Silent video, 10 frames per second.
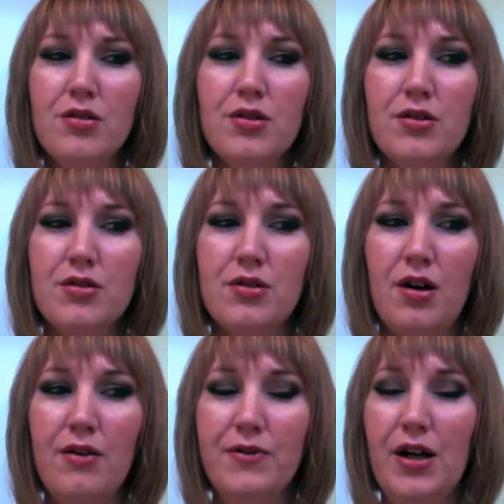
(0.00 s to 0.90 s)

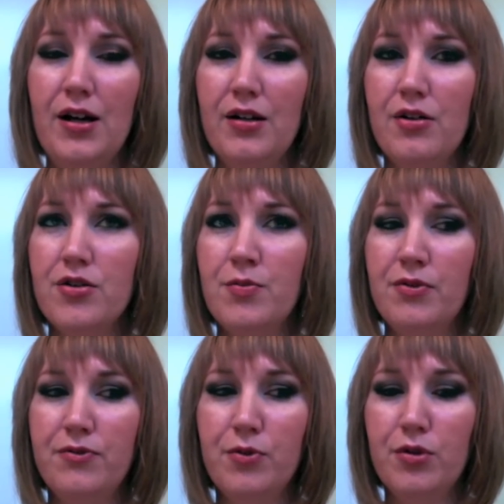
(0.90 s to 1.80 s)
soft eyeliners
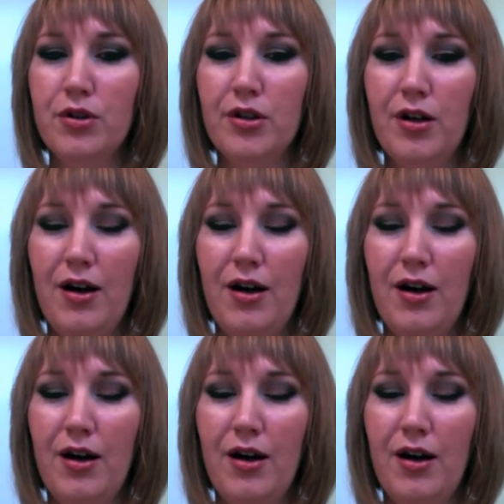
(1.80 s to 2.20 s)
before,